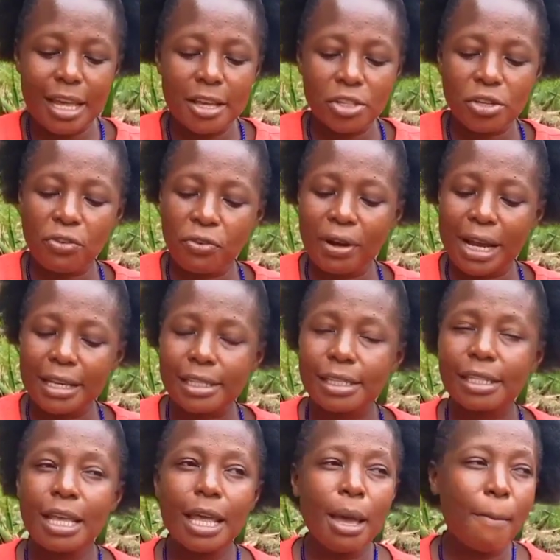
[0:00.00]
So for us,
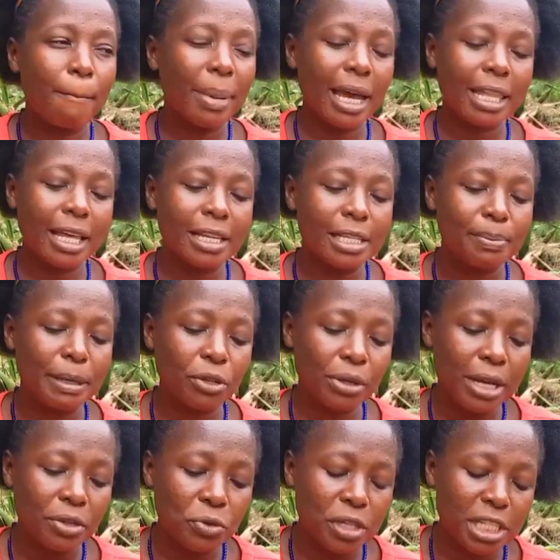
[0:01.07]
by the this particular
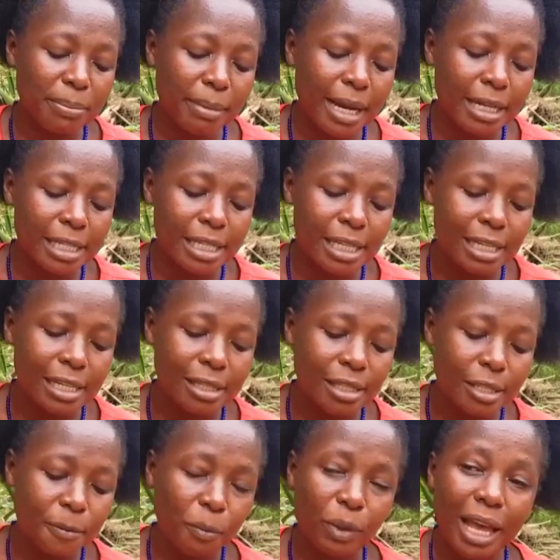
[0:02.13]
treatment is
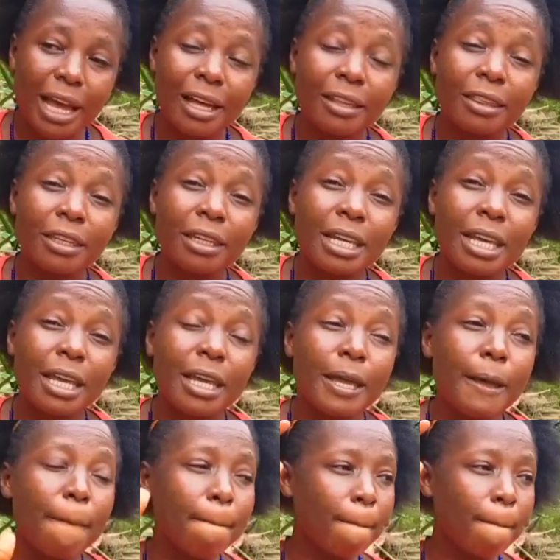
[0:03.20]
a 3